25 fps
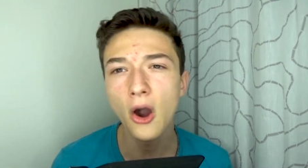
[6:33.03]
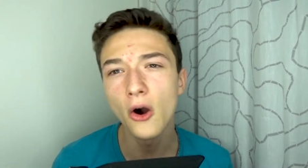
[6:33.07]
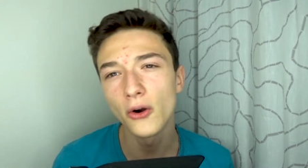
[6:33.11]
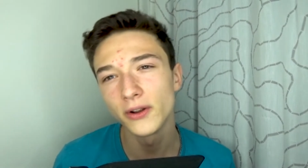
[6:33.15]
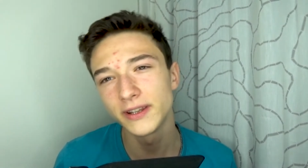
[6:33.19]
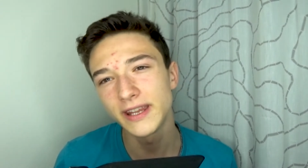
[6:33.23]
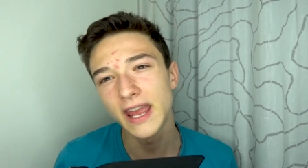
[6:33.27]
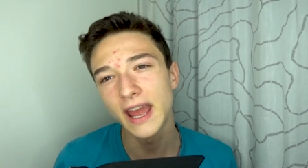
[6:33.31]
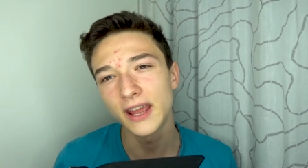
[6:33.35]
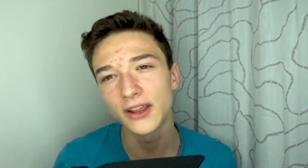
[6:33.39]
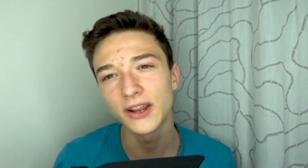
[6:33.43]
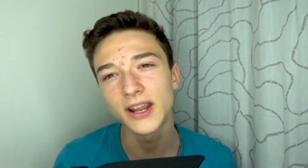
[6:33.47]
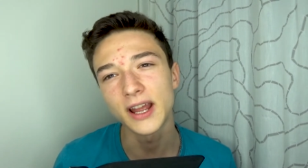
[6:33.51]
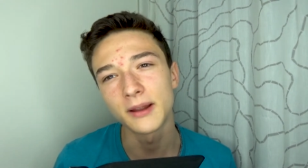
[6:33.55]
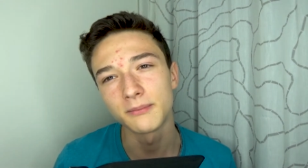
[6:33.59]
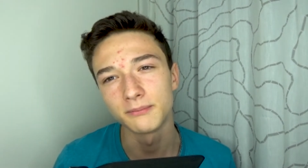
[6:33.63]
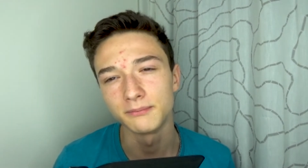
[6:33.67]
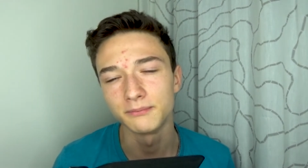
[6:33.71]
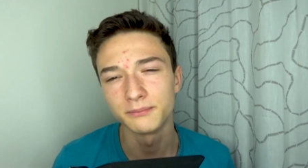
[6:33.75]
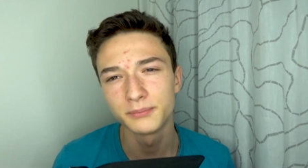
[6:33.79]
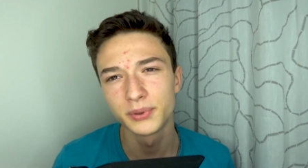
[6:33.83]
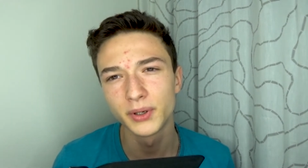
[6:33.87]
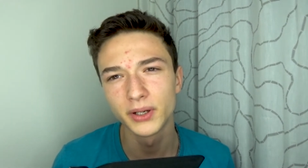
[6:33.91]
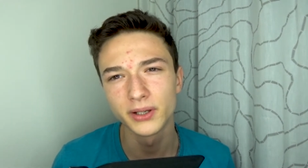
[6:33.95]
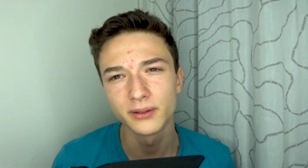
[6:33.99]
Oh, and yeah, you can
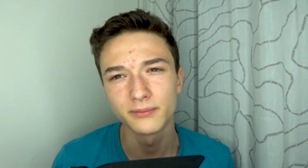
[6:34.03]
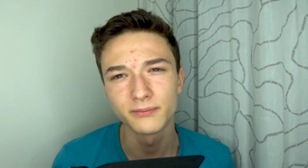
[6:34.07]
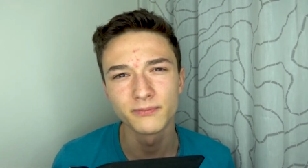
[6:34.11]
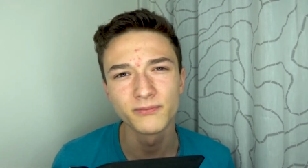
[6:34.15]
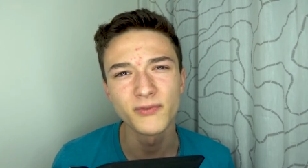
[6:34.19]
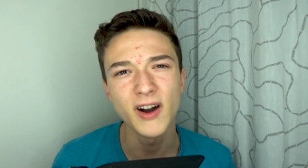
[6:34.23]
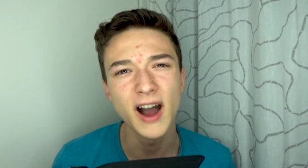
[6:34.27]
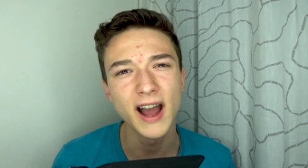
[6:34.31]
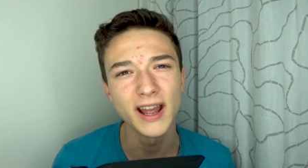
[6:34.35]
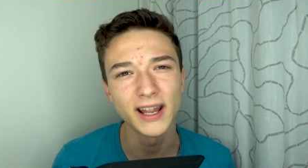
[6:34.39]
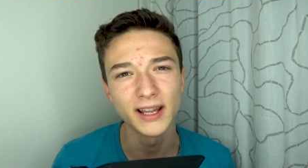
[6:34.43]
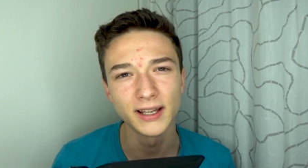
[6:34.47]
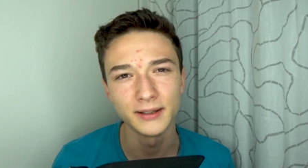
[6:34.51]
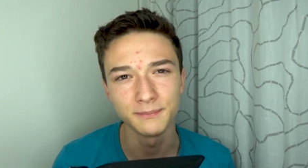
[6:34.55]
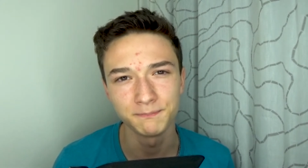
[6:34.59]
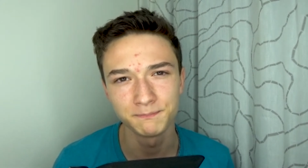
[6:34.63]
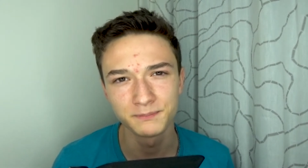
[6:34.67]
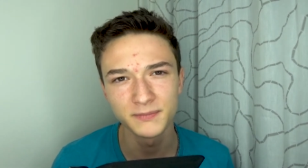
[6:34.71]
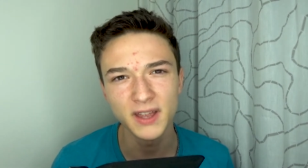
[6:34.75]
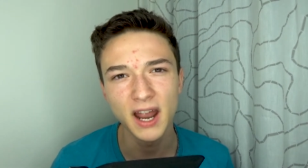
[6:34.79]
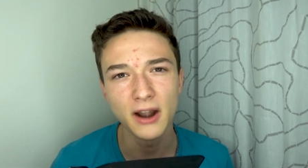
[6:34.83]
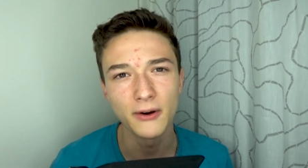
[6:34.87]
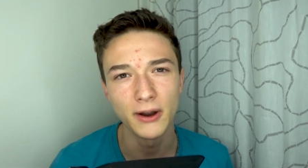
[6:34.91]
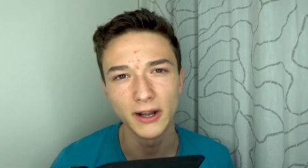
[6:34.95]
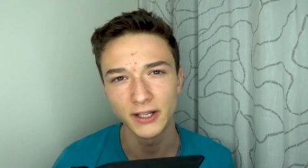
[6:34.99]
print via
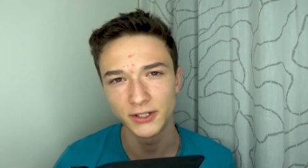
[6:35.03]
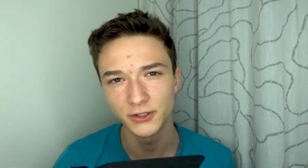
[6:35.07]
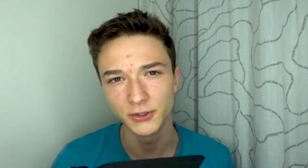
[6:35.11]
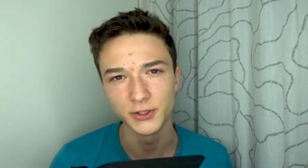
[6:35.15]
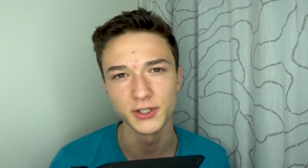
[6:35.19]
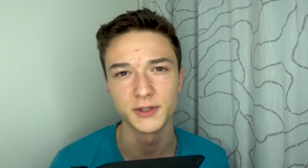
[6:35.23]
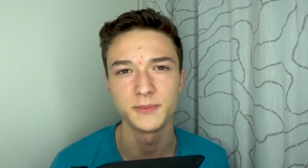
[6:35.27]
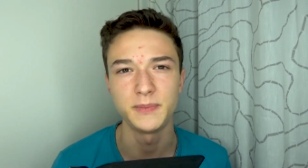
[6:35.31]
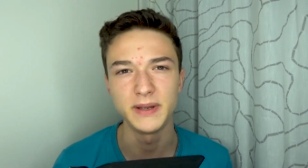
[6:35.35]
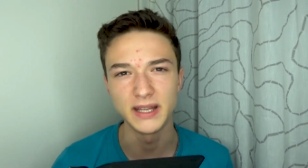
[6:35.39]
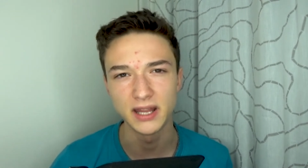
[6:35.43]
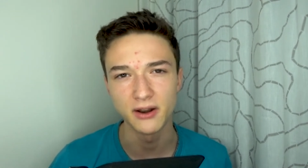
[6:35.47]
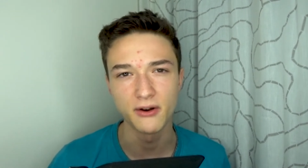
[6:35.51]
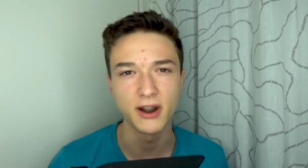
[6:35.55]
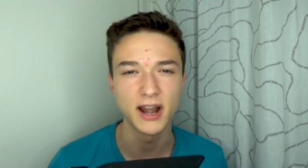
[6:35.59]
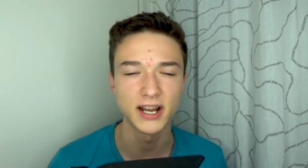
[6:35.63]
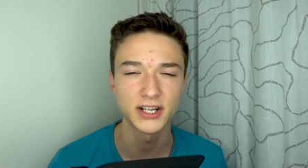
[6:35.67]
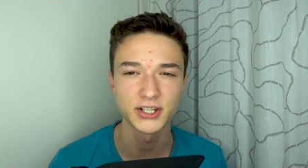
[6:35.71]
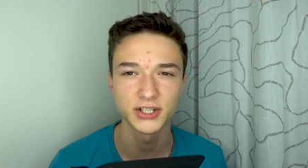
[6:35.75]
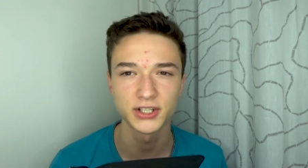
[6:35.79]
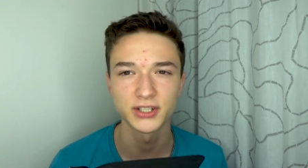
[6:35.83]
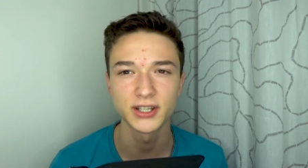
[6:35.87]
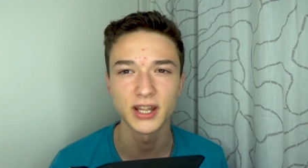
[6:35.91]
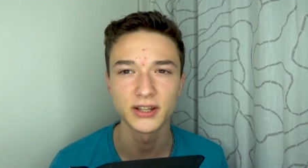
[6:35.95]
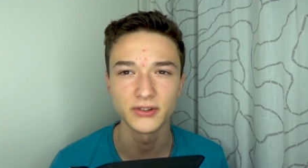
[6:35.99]
direct USB direction,